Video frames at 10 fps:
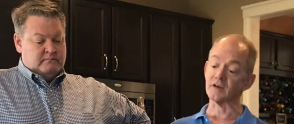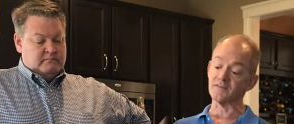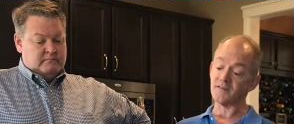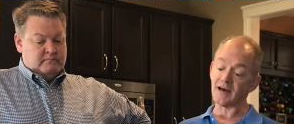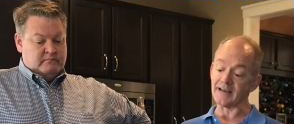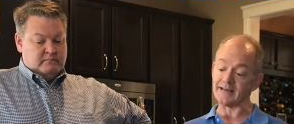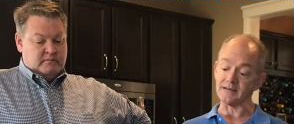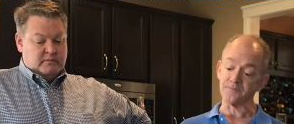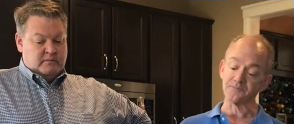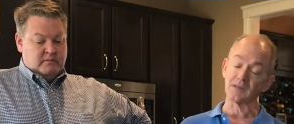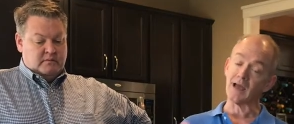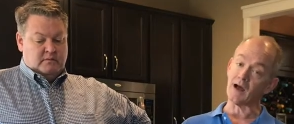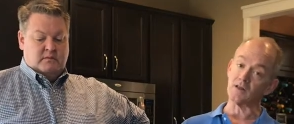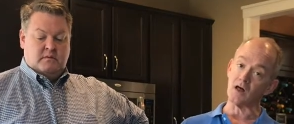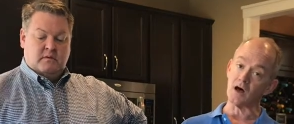Speaker 1: gonna find
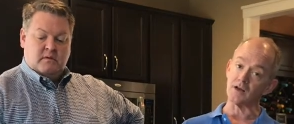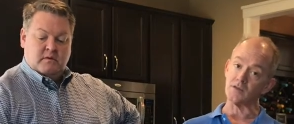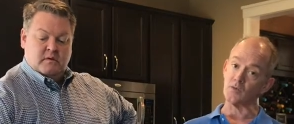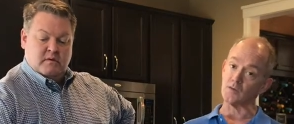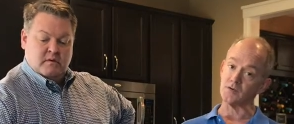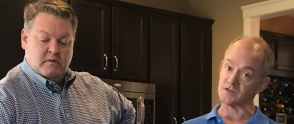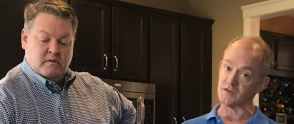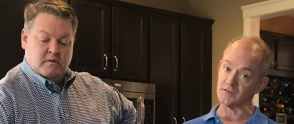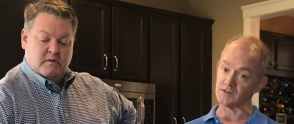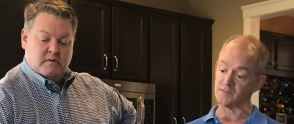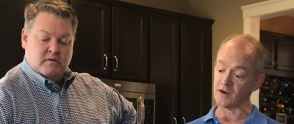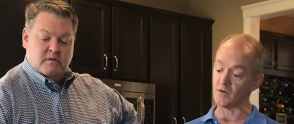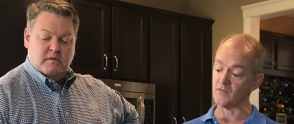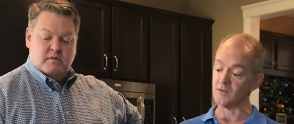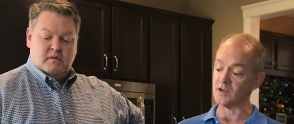how long you want to put stuff into the
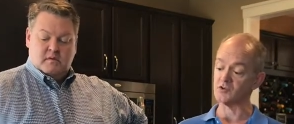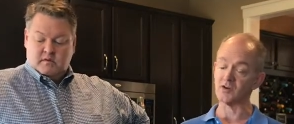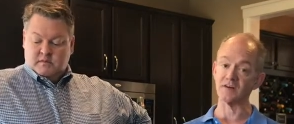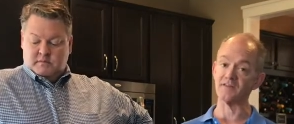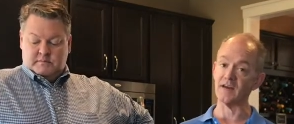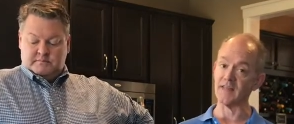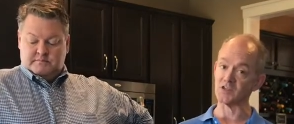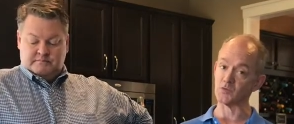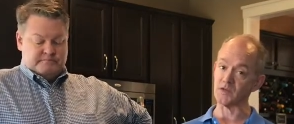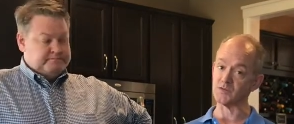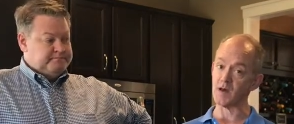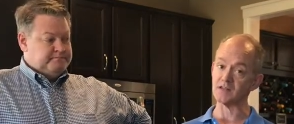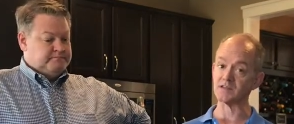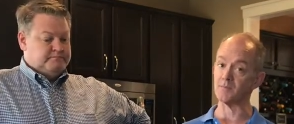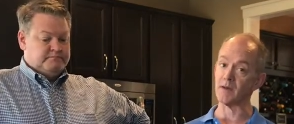microwave because you're going to find that sweet
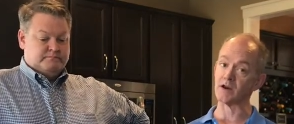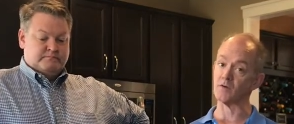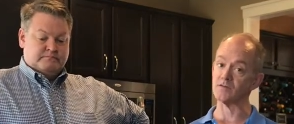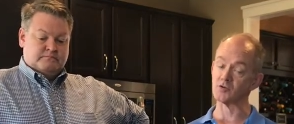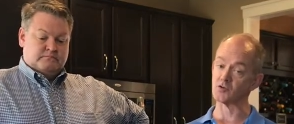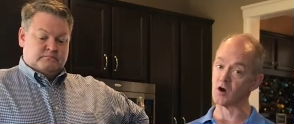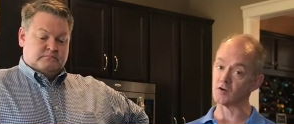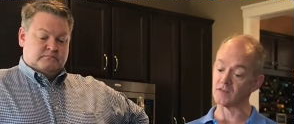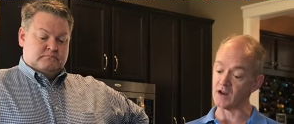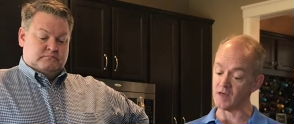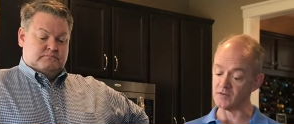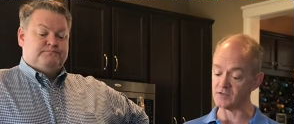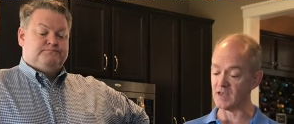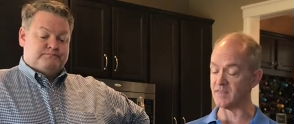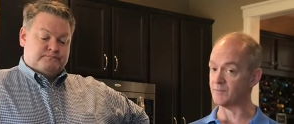spot. Some microwaves are stronger than
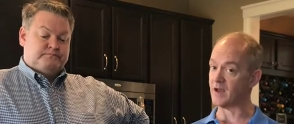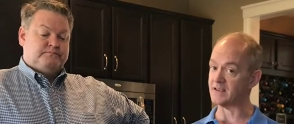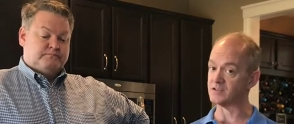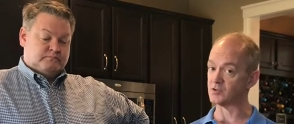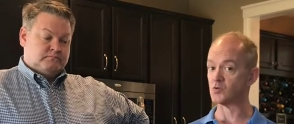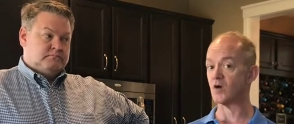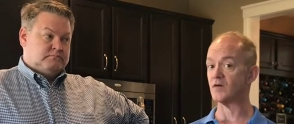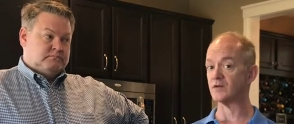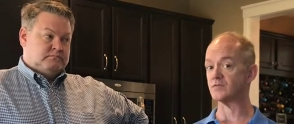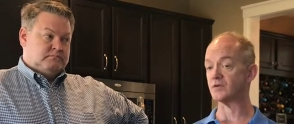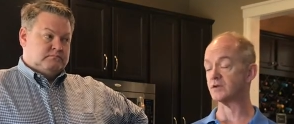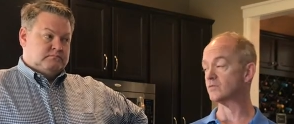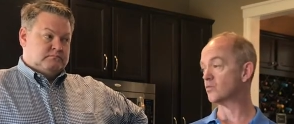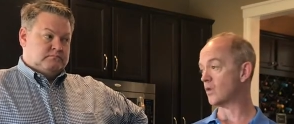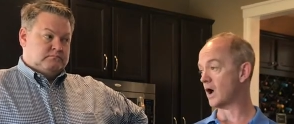others. I think mine is a 1200
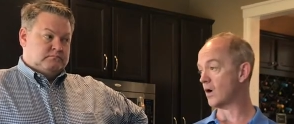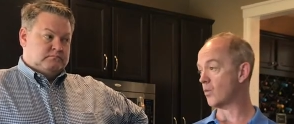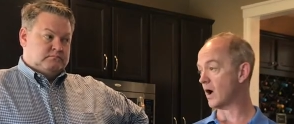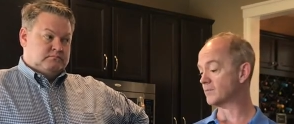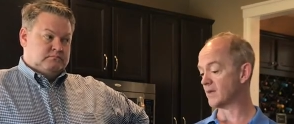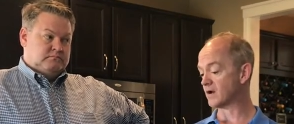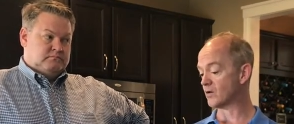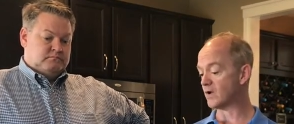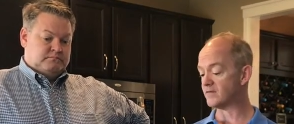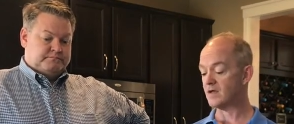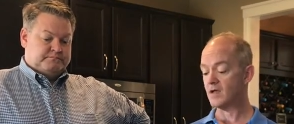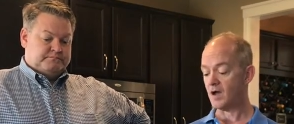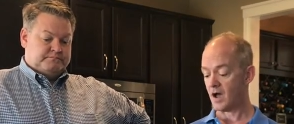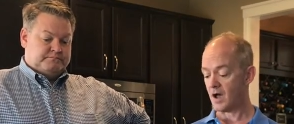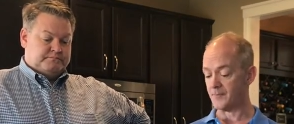uh, watt microwave.
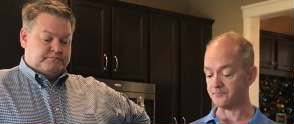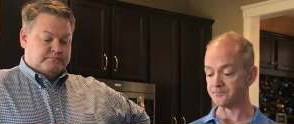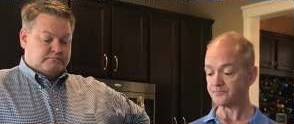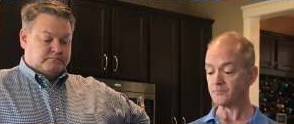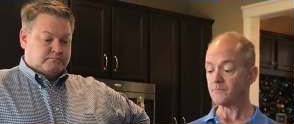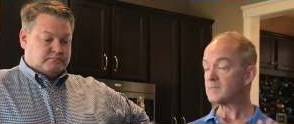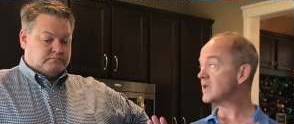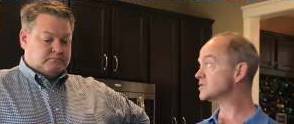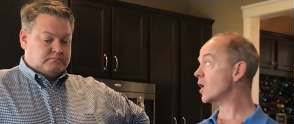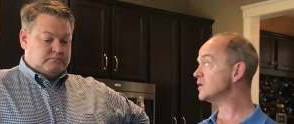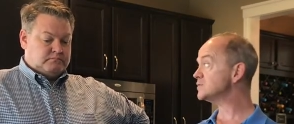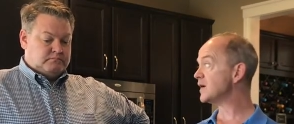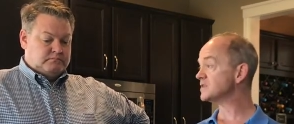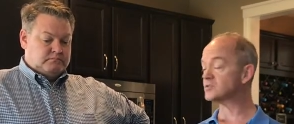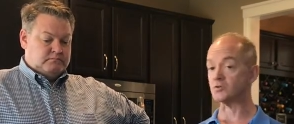Um, it's always
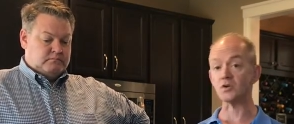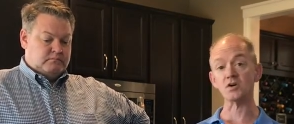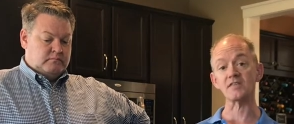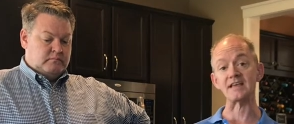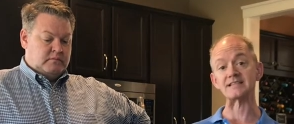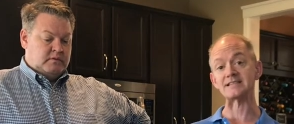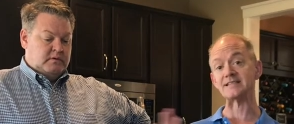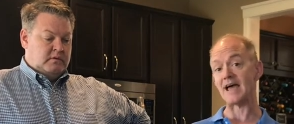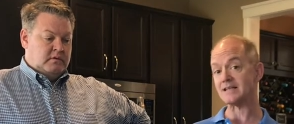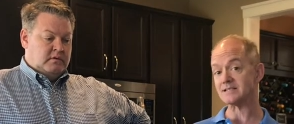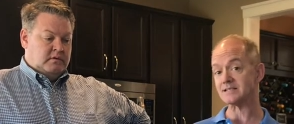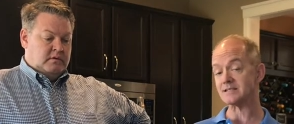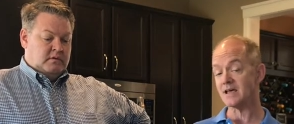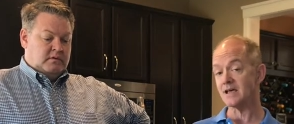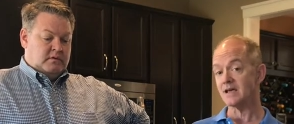best to cook things less